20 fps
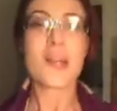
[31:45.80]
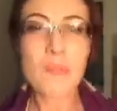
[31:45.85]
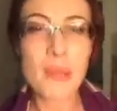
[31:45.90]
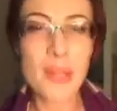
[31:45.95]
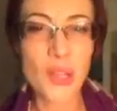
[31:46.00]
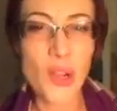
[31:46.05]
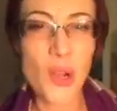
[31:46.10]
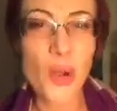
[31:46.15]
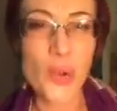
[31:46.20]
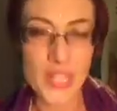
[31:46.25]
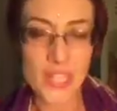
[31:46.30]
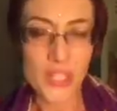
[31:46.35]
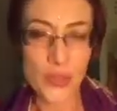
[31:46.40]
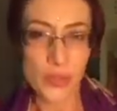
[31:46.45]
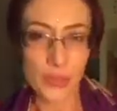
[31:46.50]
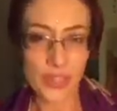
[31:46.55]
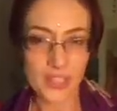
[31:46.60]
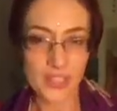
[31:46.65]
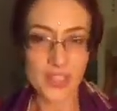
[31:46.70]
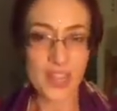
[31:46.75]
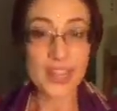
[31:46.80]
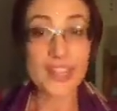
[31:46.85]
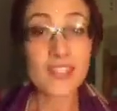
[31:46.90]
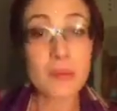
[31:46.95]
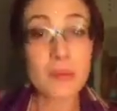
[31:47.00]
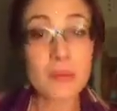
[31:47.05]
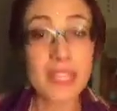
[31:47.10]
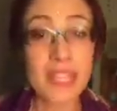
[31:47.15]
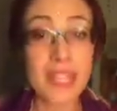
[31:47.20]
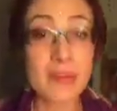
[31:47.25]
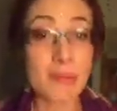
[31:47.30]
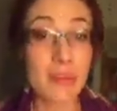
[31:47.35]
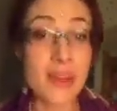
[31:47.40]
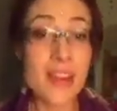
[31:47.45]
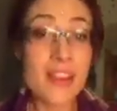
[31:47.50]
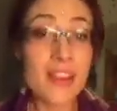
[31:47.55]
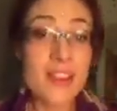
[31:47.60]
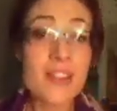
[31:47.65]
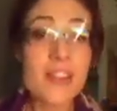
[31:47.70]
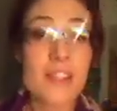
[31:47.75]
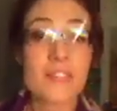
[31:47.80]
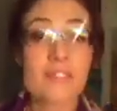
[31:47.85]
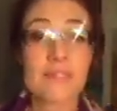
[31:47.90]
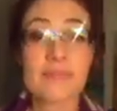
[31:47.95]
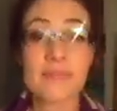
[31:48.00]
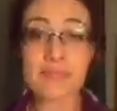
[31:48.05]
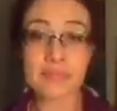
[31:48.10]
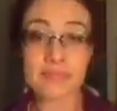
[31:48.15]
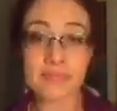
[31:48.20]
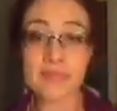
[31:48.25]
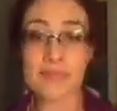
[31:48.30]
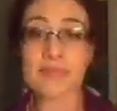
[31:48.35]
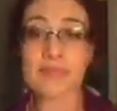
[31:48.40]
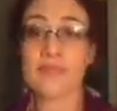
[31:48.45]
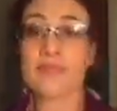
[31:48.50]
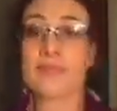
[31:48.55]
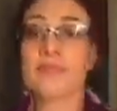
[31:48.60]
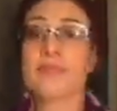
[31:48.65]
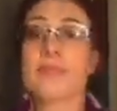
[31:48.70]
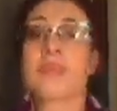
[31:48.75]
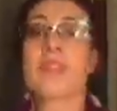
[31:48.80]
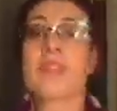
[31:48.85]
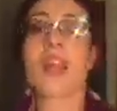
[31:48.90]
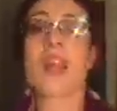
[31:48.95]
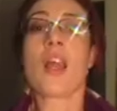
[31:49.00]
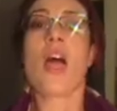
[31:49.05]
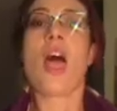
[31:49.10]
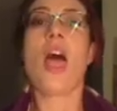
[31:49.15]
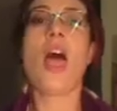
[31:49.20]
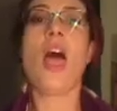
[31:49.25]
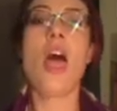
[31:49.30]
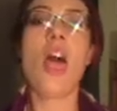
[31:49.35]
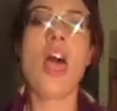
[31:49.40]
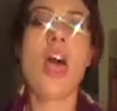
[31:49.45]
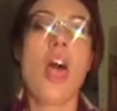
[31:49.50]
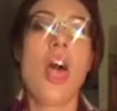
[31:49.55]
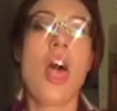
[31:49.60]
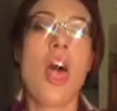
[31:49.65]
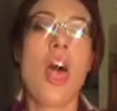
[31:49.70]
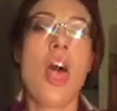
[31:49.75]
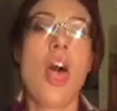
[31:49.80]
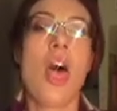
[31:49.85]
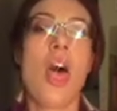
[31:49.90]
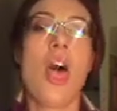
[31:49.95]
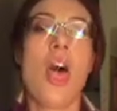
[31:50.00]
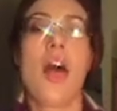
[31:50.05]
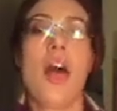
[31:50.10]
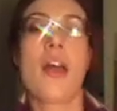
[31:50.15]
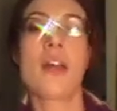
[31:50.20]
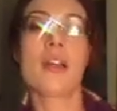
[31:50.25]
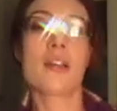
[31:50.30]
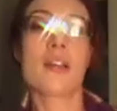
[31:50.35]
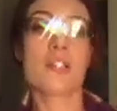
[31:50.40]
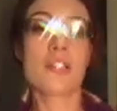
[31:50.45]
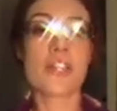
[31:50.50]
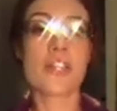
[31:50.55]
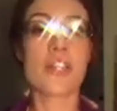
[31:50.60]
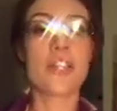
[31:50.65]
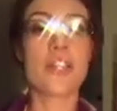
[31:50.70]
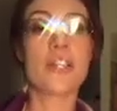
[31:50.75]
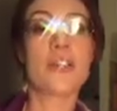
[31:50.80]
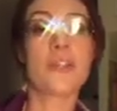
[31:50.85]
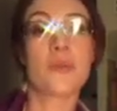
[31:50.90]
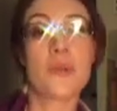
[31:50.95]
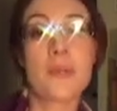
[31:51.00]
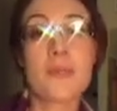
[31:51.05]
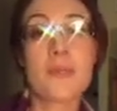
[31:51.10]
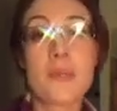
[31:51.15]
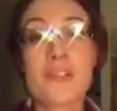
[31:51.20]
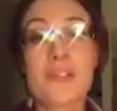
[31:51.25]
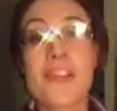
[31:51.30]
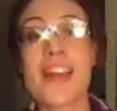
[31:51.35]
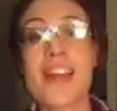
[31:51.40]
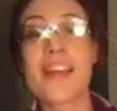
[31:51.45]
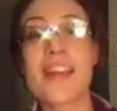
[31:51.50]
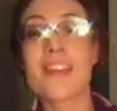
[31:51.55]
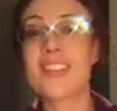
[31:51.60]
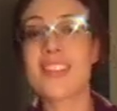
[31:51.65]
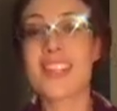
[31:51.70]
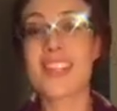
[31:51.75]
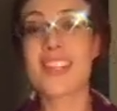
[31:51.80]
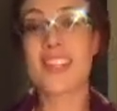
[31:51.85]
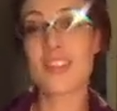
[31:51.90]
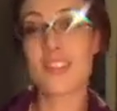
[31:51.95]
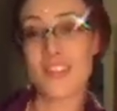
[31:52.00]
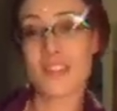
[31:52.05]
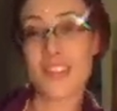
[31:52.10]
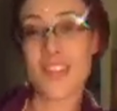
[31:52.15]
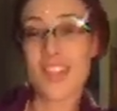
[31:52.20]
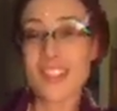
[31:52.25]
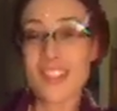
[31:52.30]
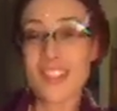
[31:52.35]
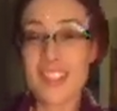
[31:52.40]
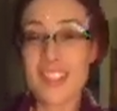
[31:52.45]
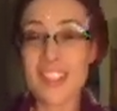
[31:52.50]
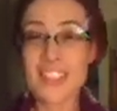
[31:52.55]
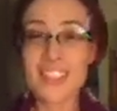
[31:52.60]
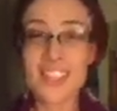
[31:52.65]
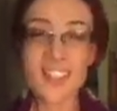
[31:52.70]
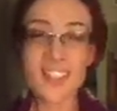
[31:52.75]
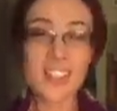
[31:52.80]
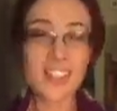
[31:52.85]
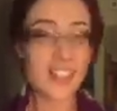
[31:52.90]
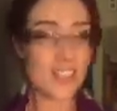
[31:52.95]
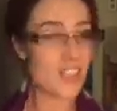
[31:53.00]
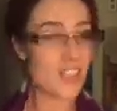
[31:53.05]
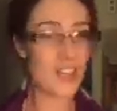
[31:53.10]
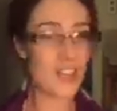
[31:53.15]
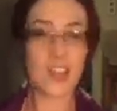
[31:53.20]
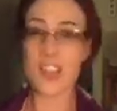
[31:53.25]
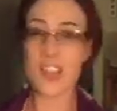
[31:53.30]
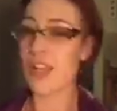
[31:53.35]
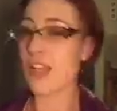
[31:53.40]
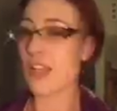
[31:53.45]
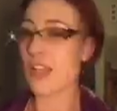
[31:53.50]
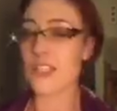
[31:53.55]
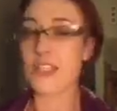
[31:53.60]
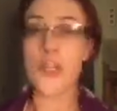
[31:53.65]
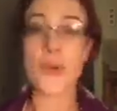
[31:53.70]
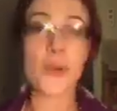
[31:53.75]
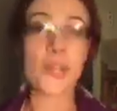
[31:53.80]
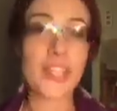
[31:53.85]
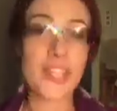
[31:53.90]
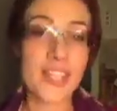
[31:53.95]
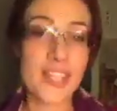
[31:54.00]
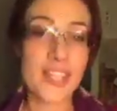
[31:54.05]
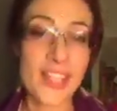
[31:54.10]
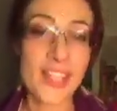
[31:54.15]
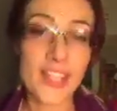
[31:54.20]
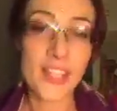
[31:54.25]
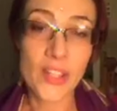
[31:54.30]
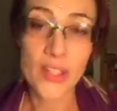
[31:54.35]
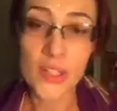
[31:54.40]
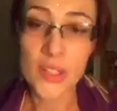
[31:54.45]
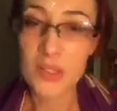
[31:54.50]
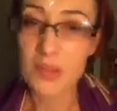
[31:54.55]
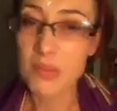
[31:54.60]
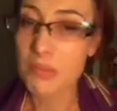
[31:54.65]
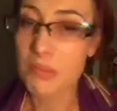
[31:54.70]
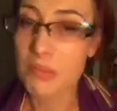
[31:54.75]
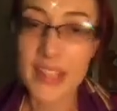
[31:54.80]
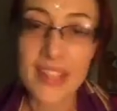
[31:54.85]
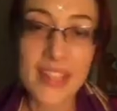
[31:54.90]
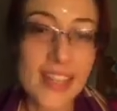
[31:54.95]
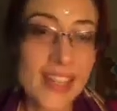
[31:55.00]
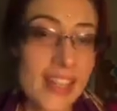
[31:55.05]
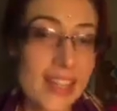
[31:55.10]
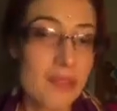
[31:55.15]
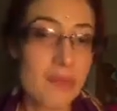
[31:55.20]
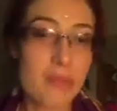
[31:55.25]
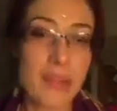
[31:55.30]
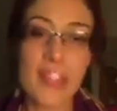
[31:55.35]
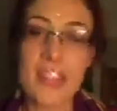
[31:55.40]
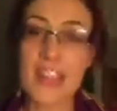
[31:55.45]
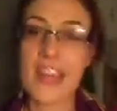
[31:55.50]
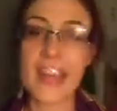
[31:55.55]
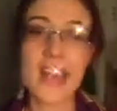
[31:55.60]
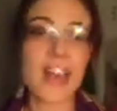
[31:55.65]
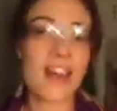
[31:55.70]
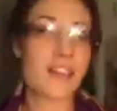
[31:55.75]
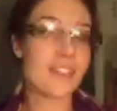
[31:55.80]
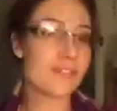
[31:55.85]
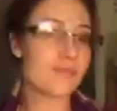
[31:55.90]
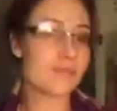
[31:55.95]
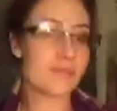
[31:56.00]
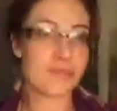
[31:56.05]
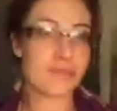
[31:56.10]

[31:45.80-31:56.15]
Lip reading: But go into it. Take some deep breaths. Turn the ribs around. Dig the fingers under. No one can hear you. Breathe it in, breathe it out.